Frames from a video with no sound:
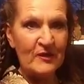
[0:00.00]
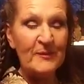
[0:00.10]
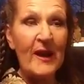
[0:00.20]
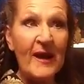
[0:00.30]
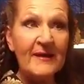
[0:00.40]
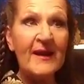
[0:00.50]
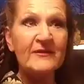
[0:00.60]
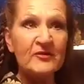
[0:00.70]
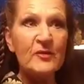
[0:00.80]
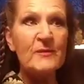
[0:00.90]
but I
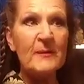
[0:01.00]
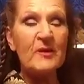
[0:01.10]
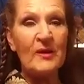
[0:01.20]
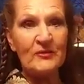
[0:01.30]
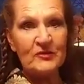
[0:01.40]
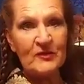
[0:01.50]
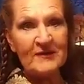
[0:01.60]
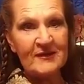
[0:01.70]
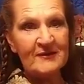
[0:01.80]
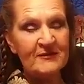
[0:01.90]
actually remember how
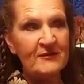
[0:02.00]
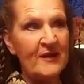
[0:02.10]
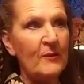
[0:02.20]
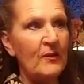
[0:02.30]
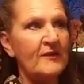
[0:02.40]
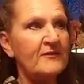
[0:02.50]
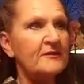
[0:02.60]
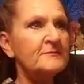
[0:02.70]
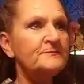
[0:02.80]
straight laced that was.